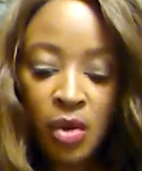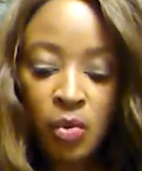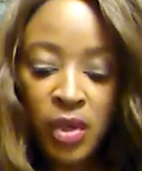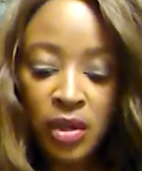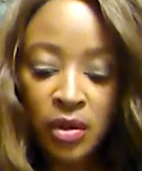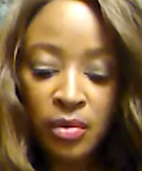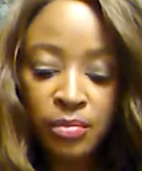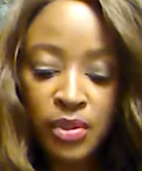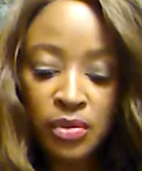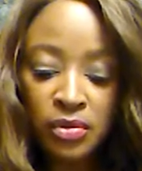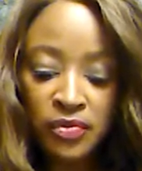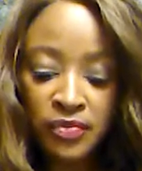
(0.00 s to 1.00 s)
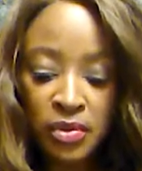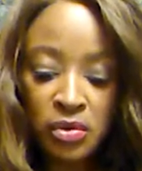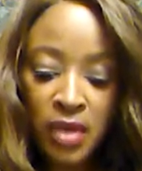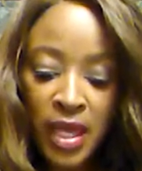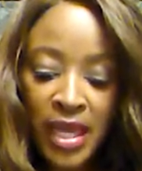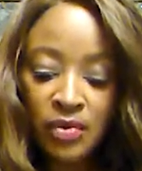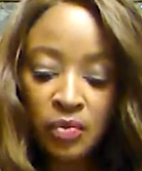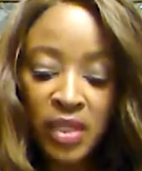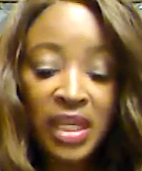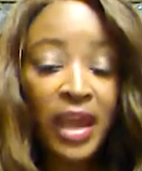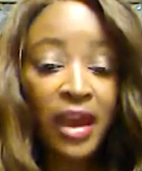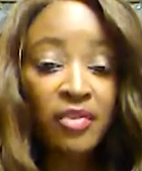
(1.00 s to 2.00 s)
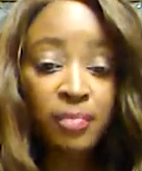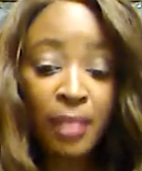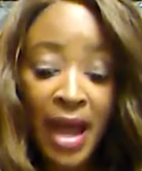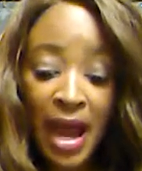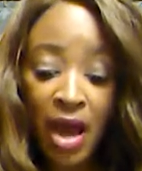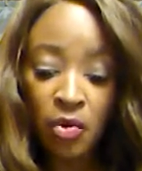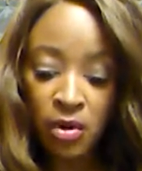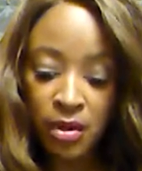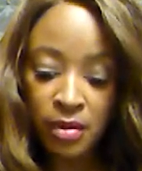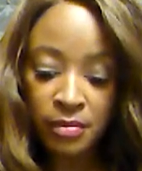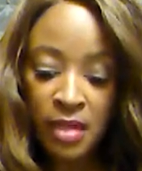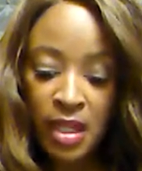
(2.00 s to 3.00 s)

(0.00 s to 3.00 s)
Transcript: We are beautiful and we have power.